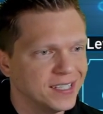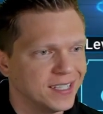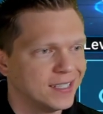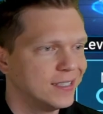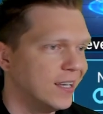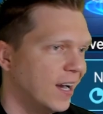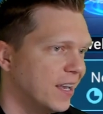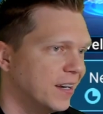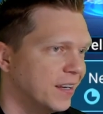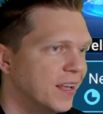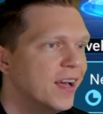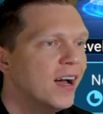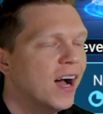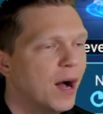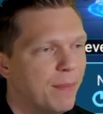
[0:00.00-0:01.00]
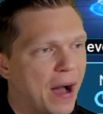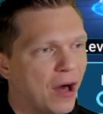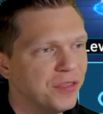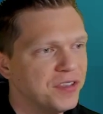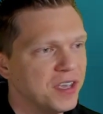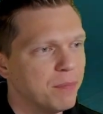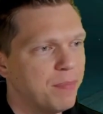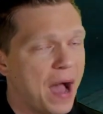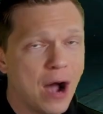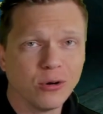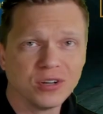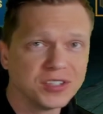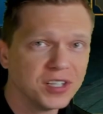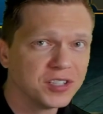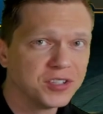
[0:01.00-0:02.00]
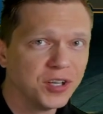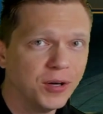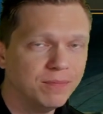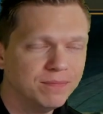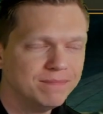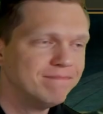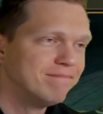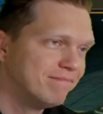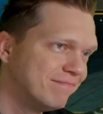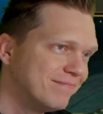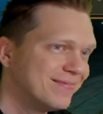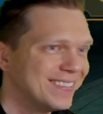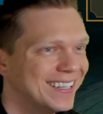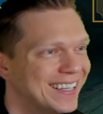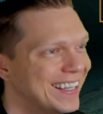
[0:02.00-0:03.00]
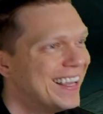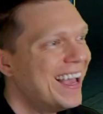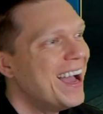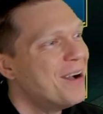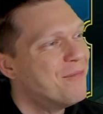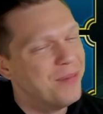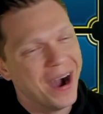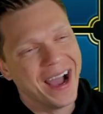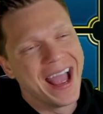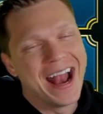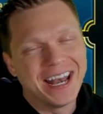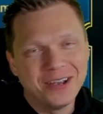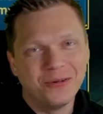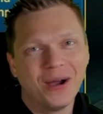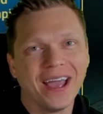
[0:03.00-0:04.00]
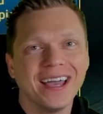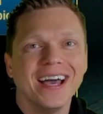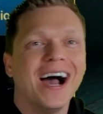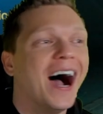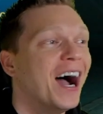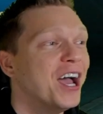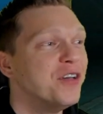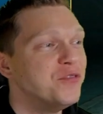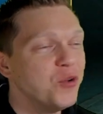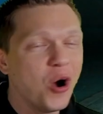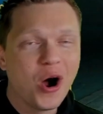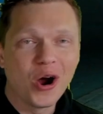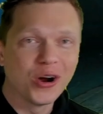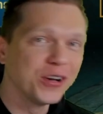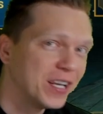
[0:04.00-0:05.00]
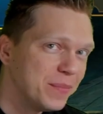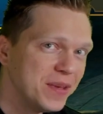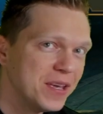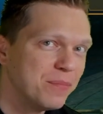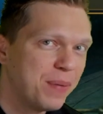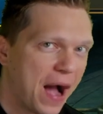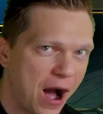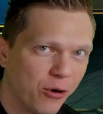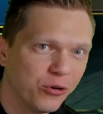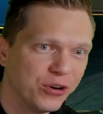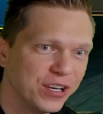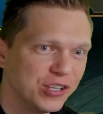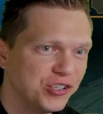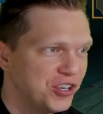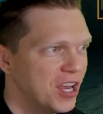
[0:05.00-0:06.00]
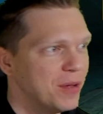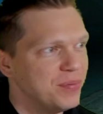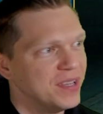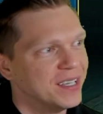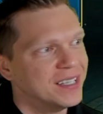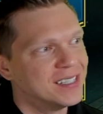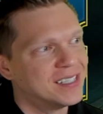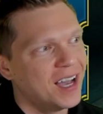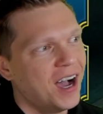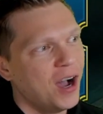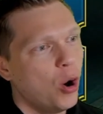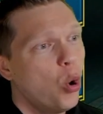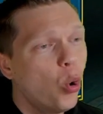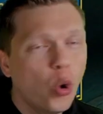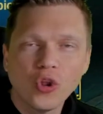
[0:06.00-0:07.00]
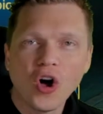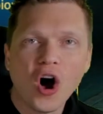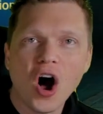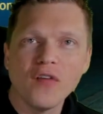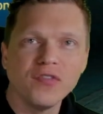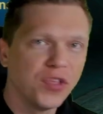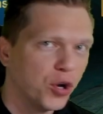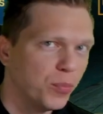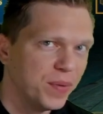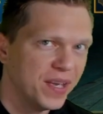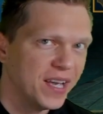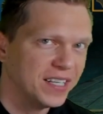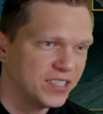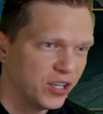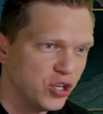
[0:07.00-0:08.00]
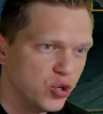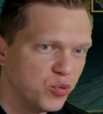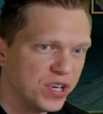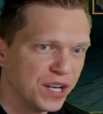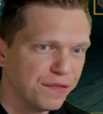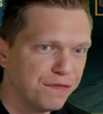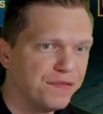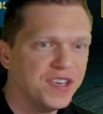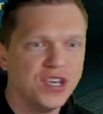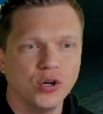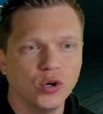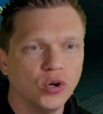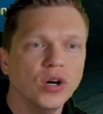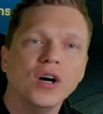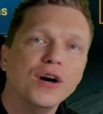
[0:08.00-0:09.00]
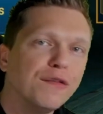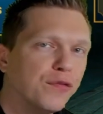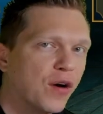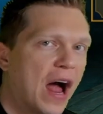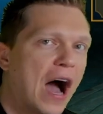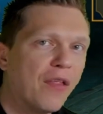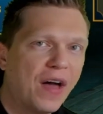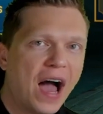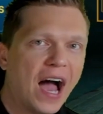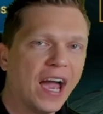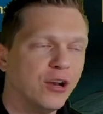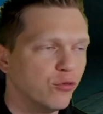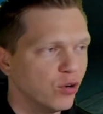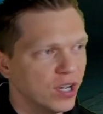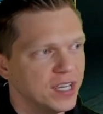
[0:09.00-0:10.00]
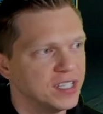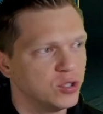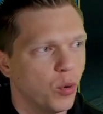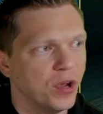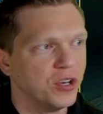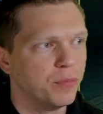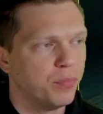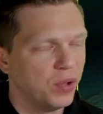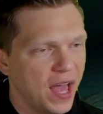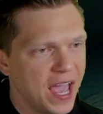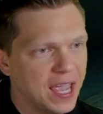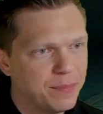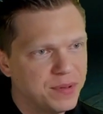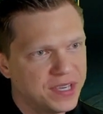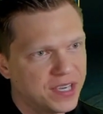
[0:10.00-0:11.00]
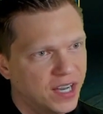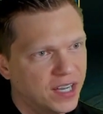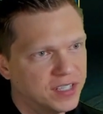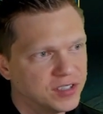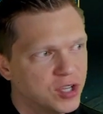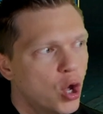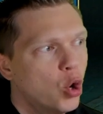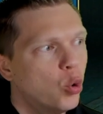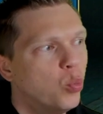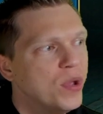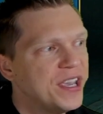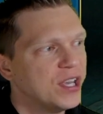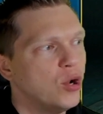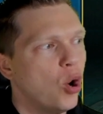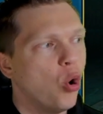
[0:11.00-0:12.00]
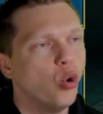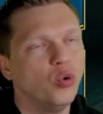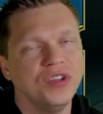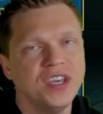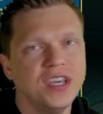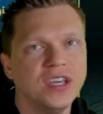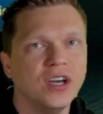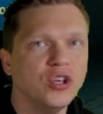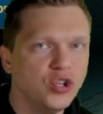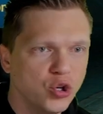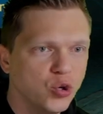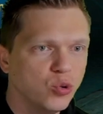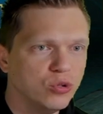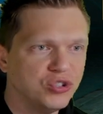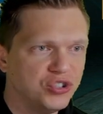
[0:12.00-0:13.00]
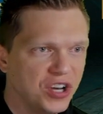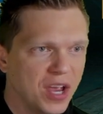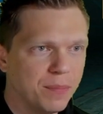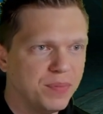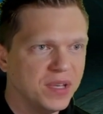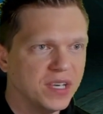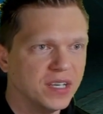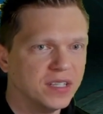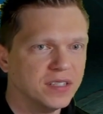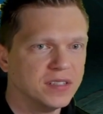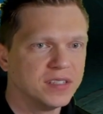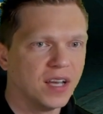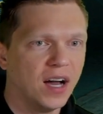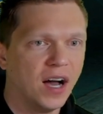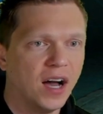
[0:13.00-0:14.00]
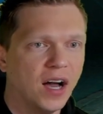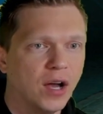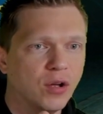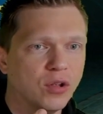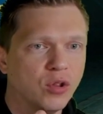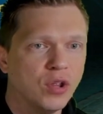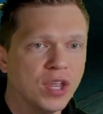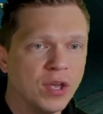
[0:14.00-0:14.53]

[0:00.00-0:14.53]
is excited about the Empower system, but anyway, uh, if you are going to be empowering champions, uh, hold off a little bit until you get a feel for how the Hydra is going to play because we can only use champions uh,